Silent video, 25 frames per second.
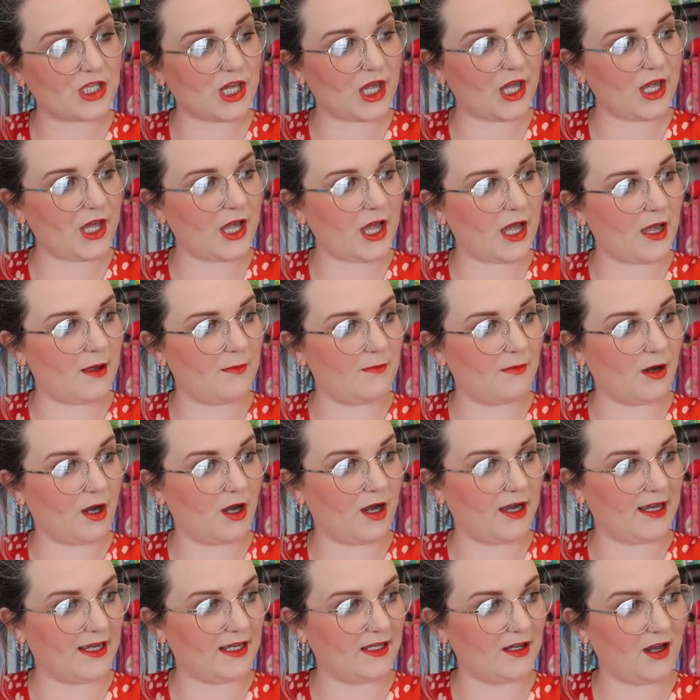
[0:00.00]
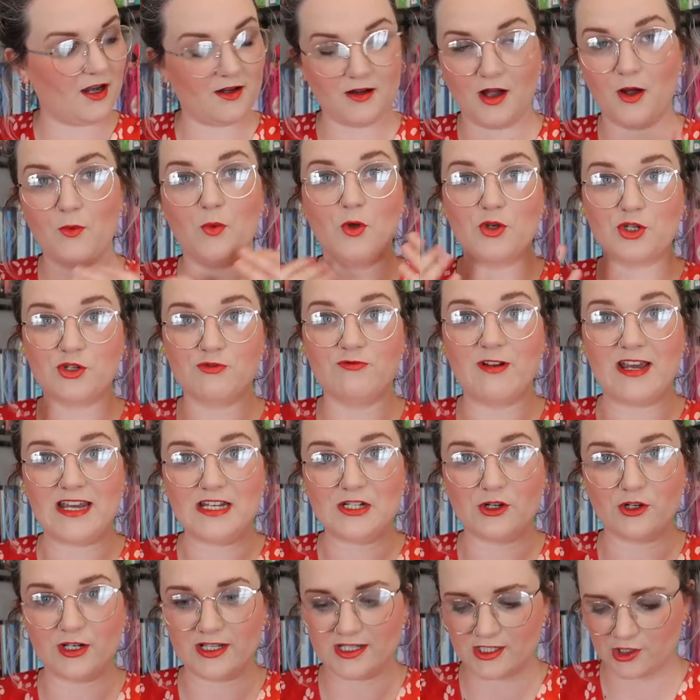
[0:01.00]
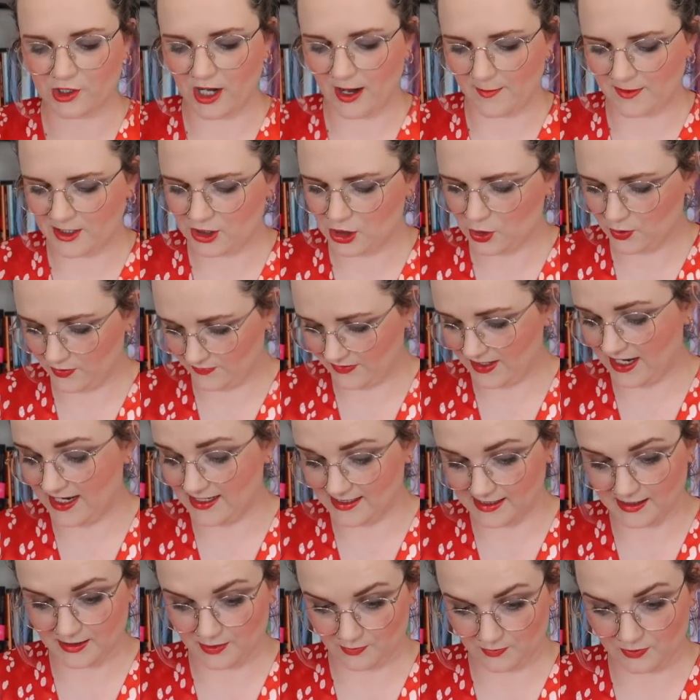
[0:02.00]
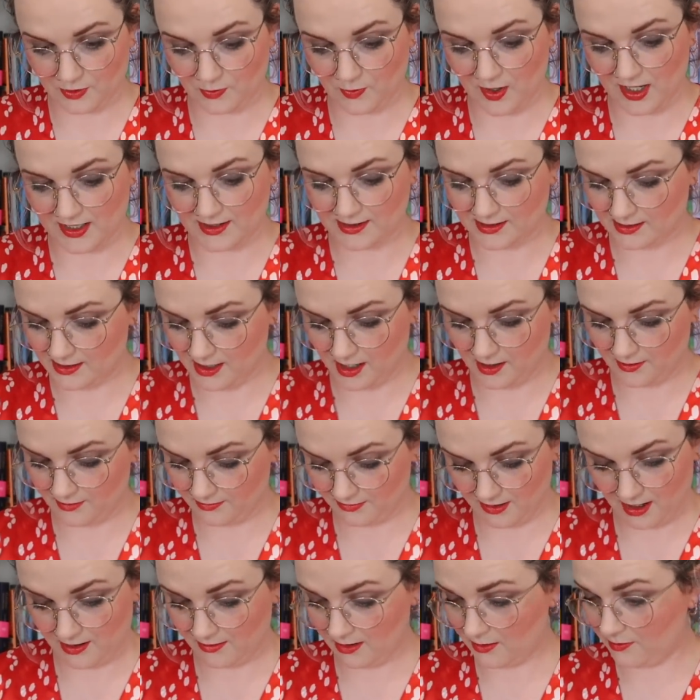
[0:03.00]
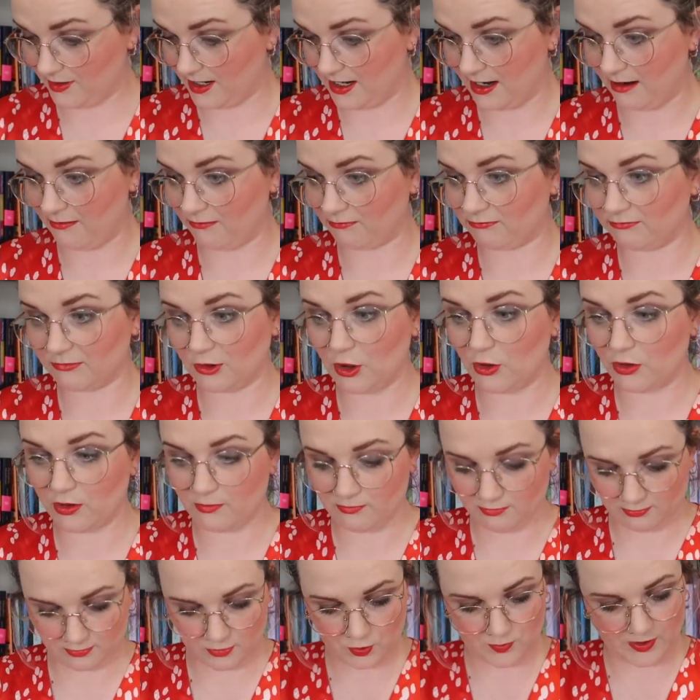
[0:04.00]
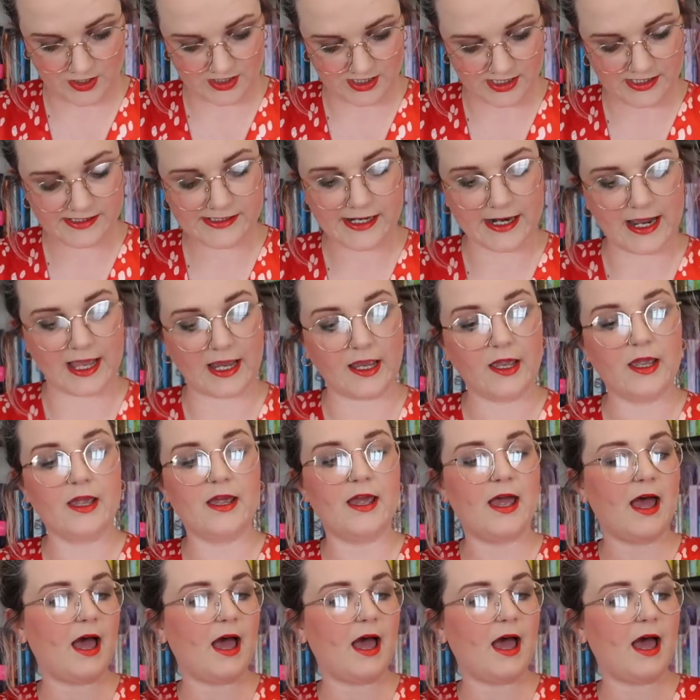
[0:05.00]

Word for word: that um, I, I want to read on Instagram, and two of these are the, the ones that I went out and got them almost instantly.